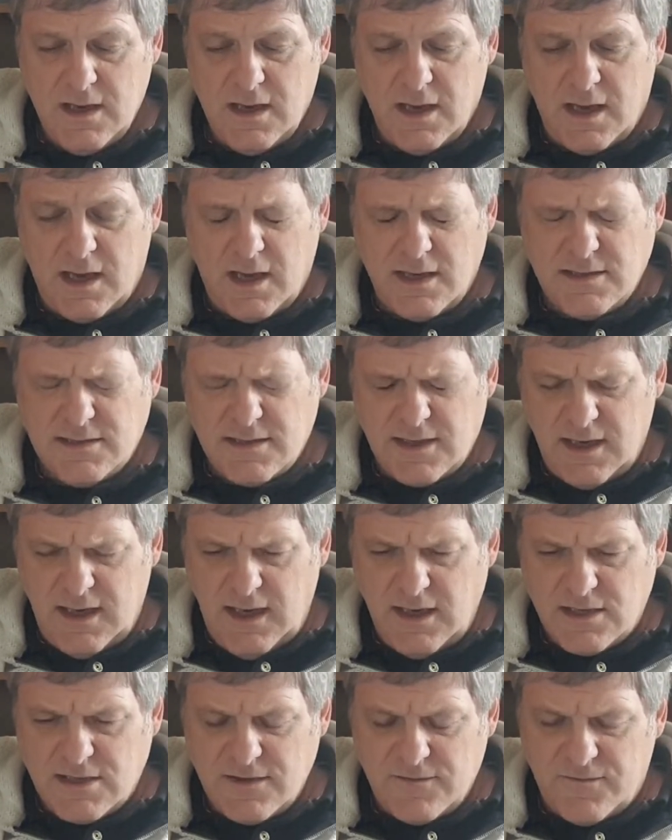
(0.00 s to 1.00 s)
And
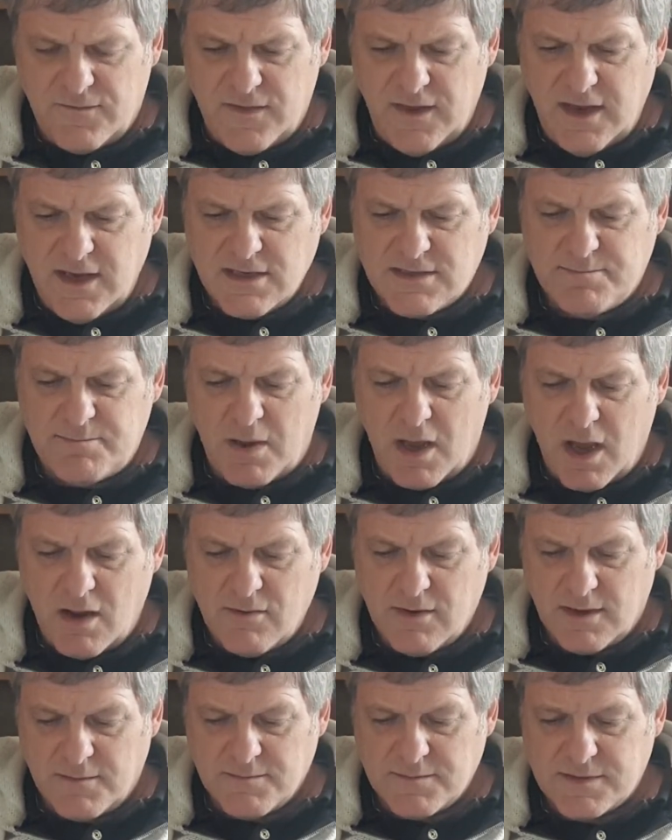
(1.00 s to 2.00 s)
each of these
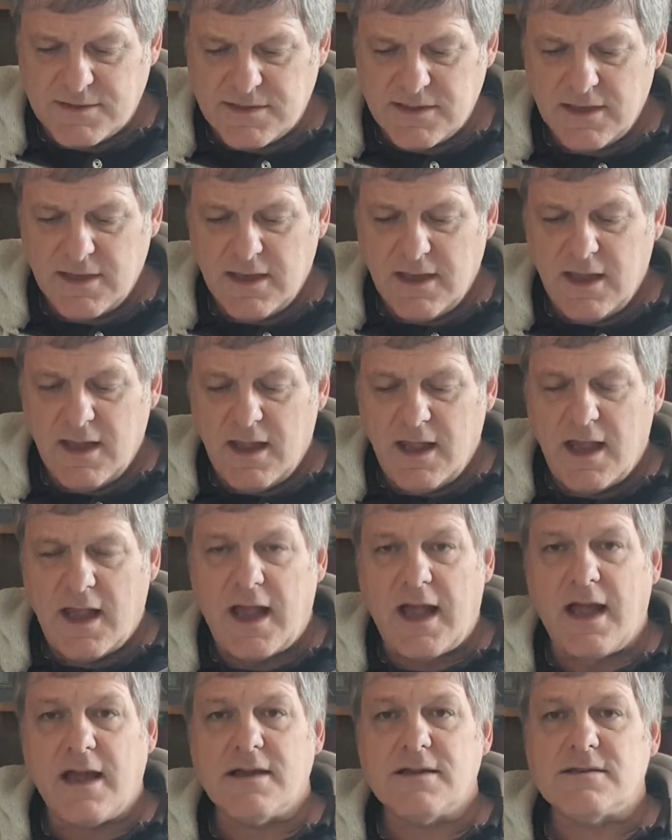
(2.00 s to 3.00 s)
poems
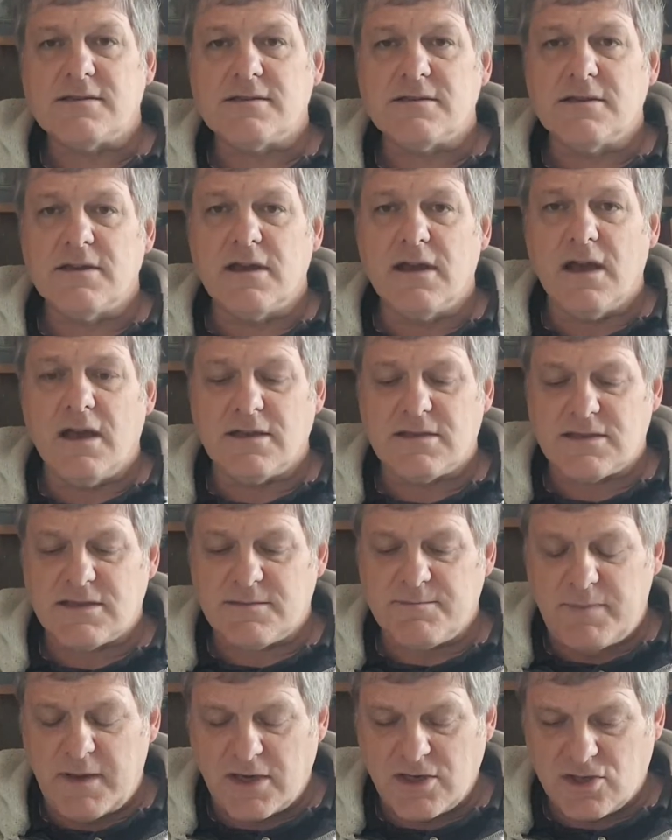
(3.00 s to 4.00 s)
has a
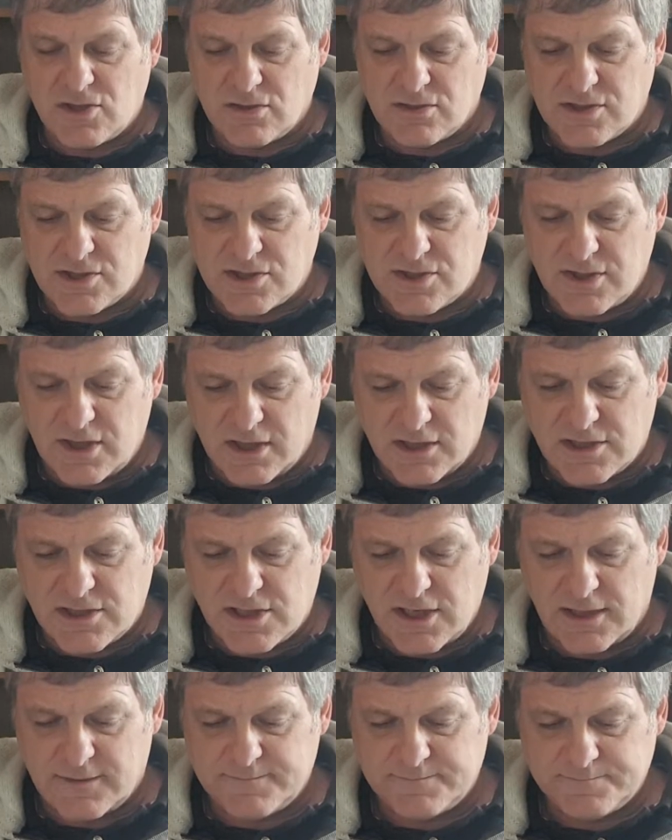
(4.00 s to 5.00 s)
special
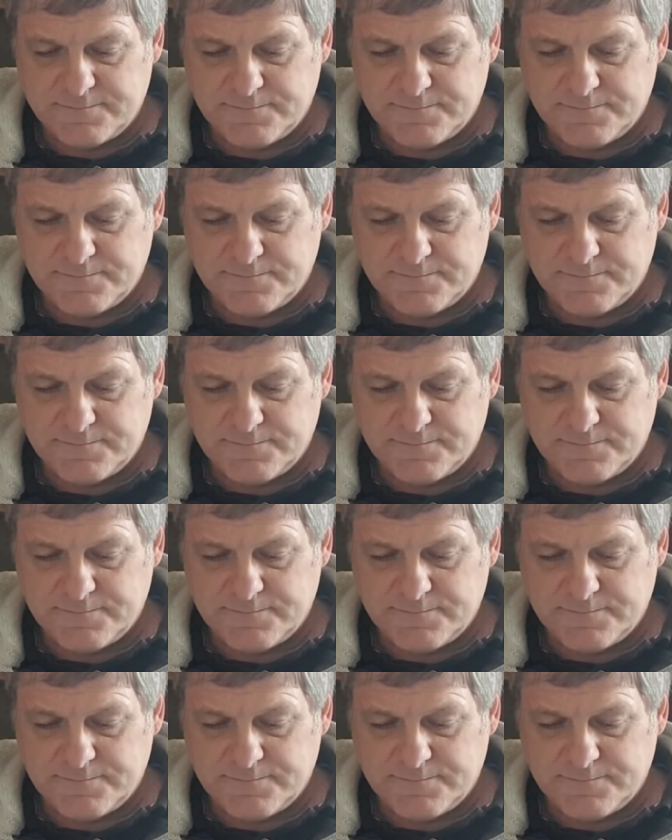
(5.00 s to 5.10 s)
structure.